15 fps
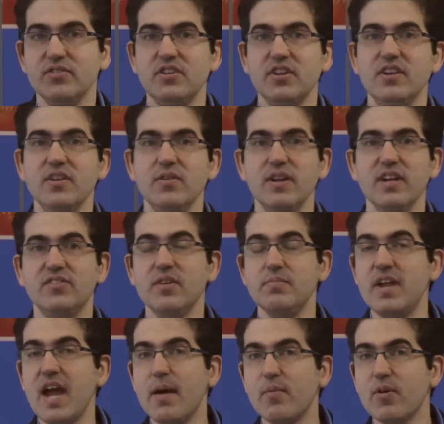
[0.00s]
Institute in
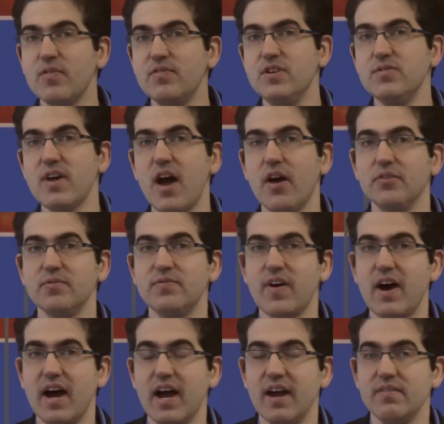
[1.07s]
September of
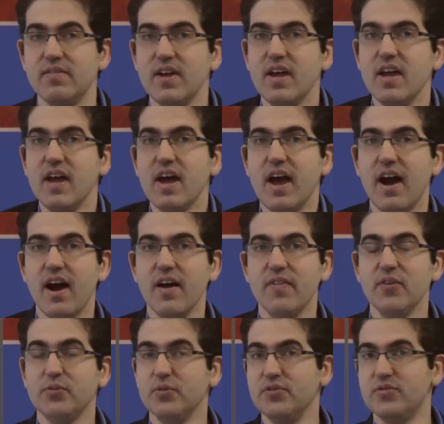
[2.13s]
2005. Uh,
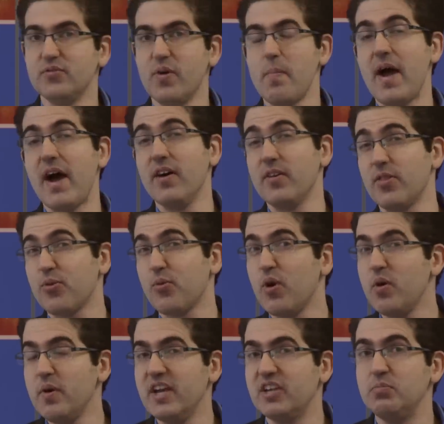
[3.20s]
this was about
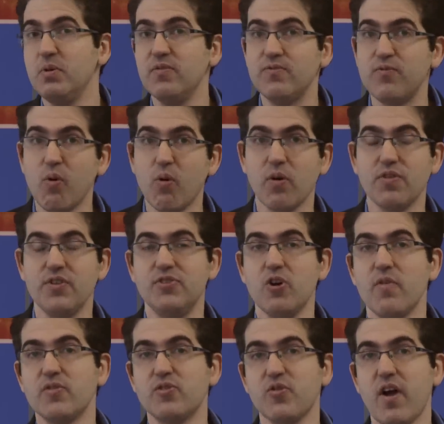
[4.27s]
three weeks before the
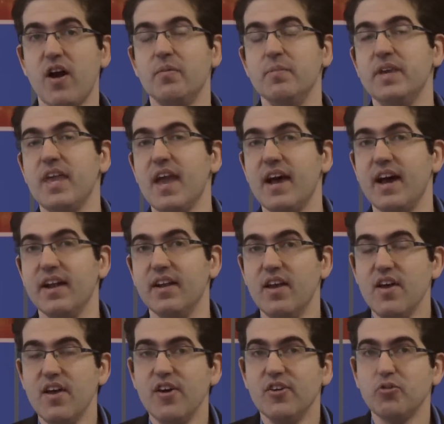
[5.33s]
Dover trial began.
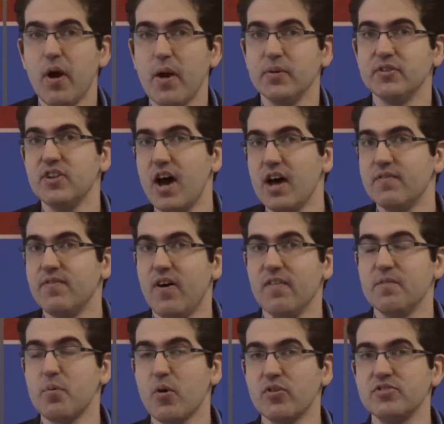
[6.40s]
So I was not
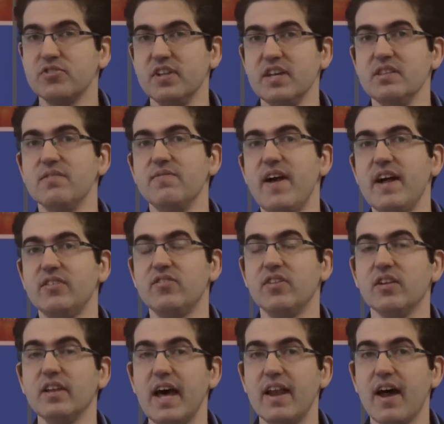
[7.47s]
involved personally in the events
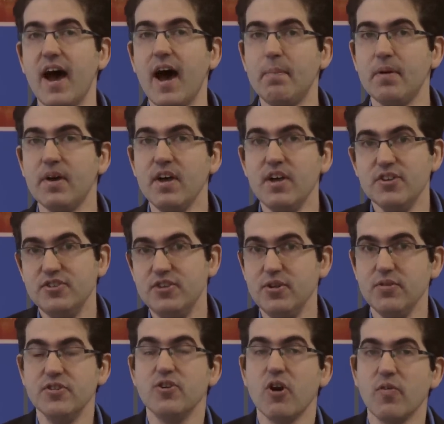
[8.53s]
that led up
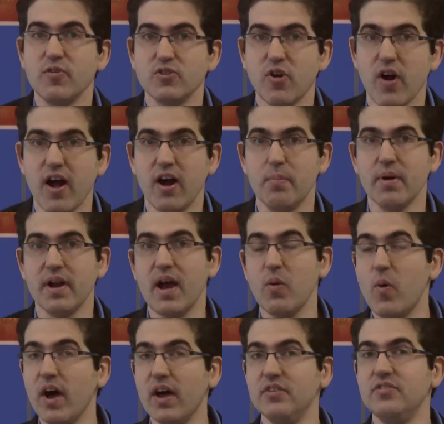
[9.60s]
to the Dover trial, but I
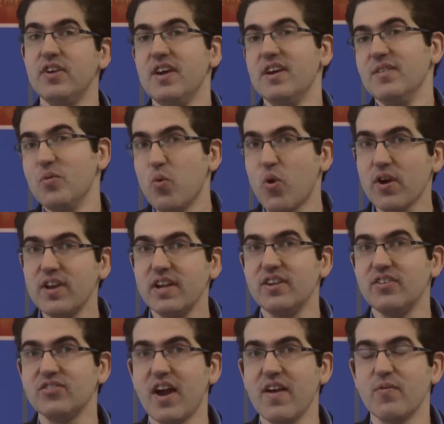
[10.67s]
was working at
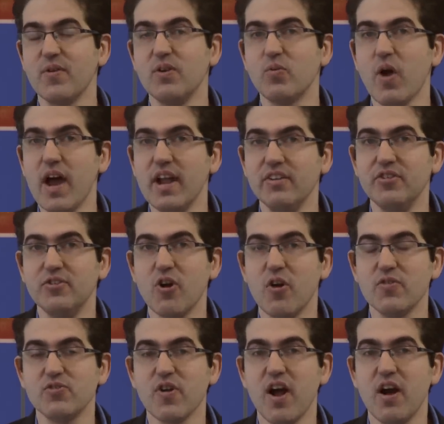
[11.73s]
Discovery right as the
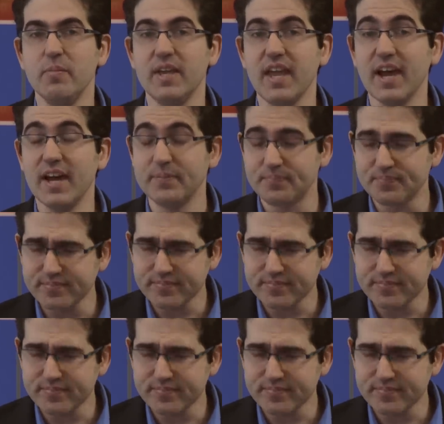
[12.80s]
Dover trial began,